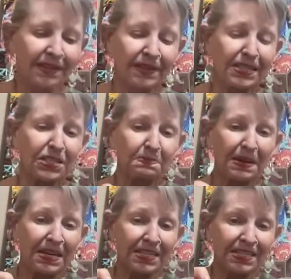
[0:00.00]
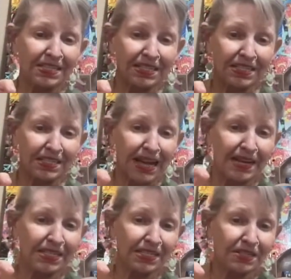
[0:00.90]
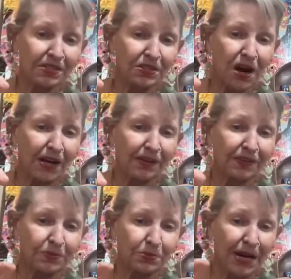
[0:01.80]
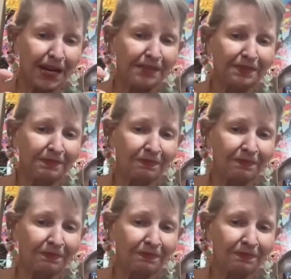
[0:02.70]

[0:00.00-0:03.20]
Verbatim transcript: this piece, this nice dark, the red,